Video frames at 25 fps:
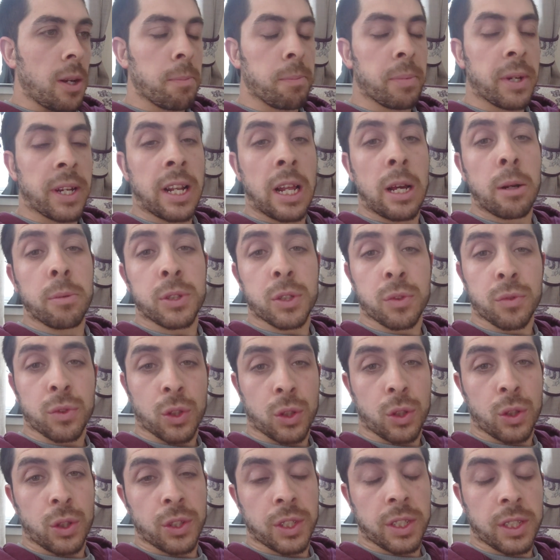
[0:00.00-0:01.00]
being able to
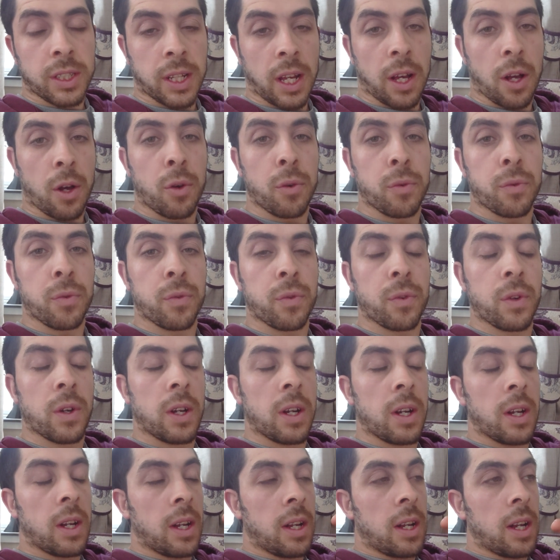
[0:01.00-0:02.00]
record yourself
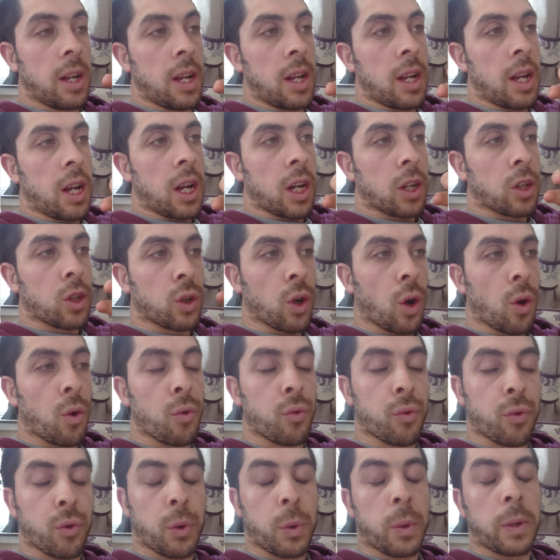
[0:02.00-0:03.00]
and go
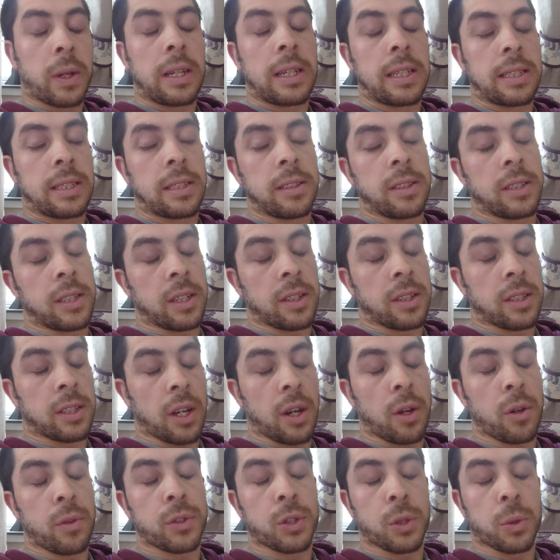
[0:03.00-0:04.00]
through and listen to
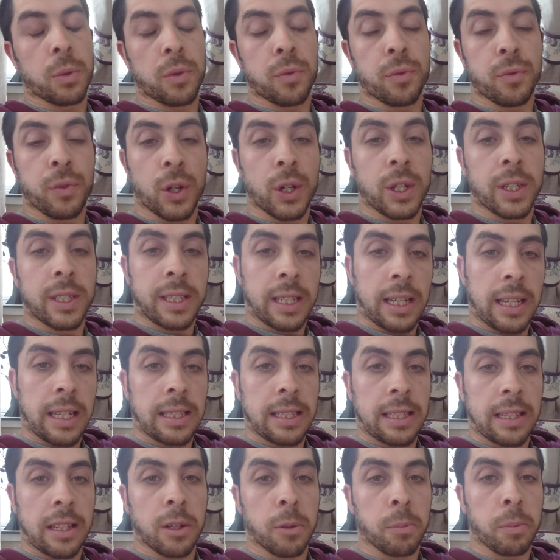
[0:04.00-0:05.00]
yourself, so at first it
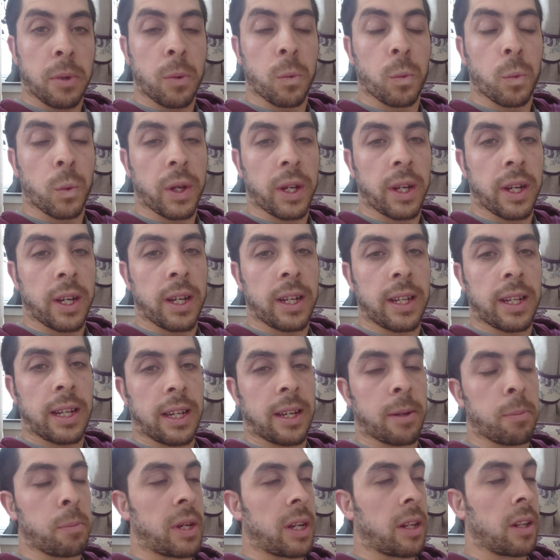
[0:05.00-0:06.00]
is a little bit weird,
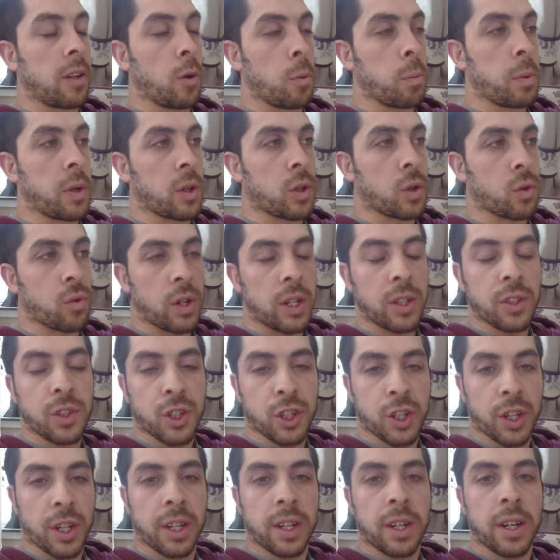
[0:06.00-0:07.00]
it can be a little bit
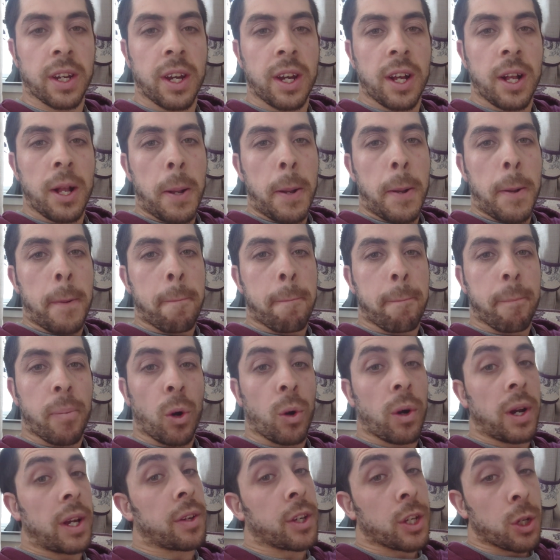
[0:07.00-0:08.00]
cringy,
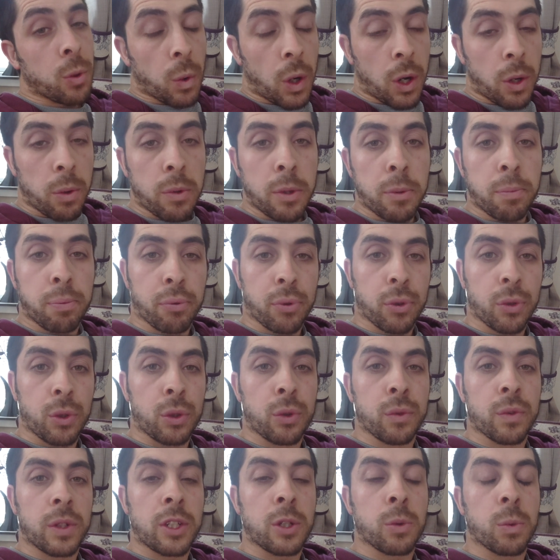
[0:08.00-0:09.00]
but if you want to
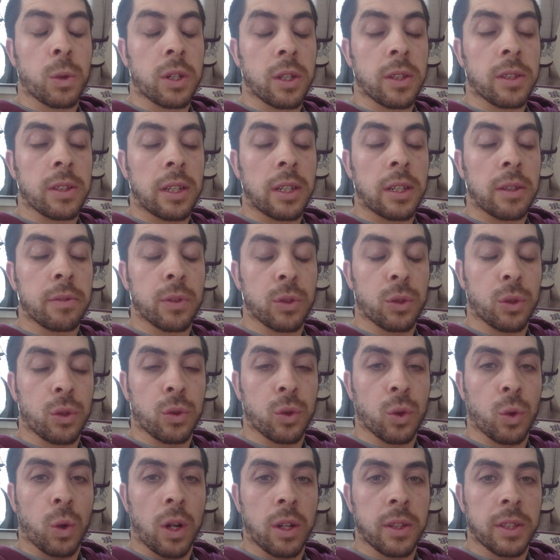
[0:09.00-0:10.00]
improve and you want to deliver
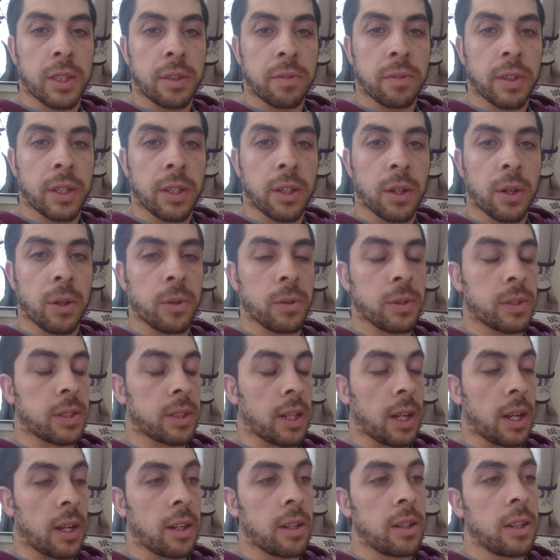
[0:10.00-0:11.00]
good quality
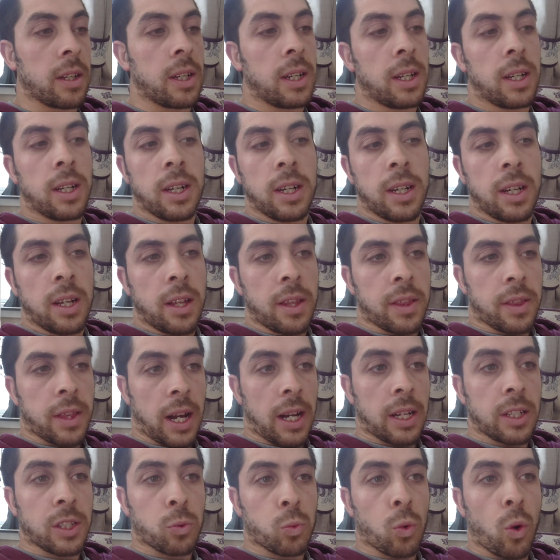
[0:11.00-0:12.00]
videos, then
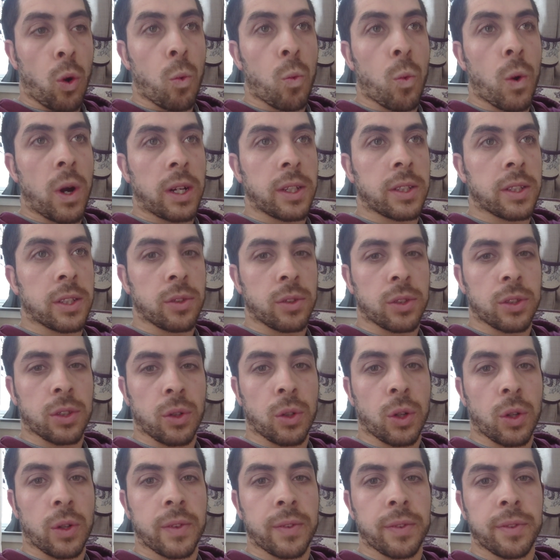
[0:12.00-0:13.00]
that is one way to
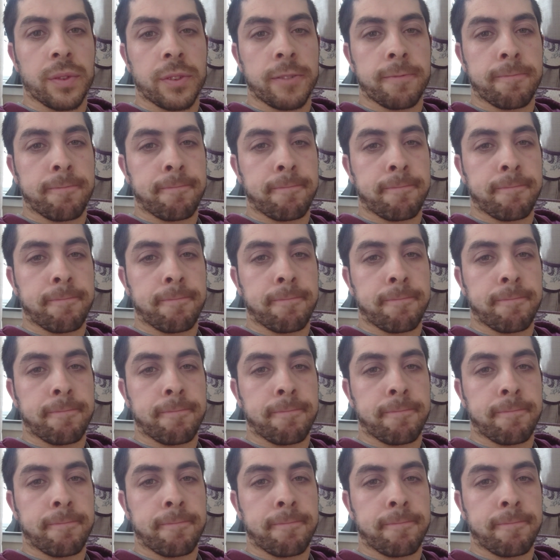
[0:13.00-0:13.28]
sort of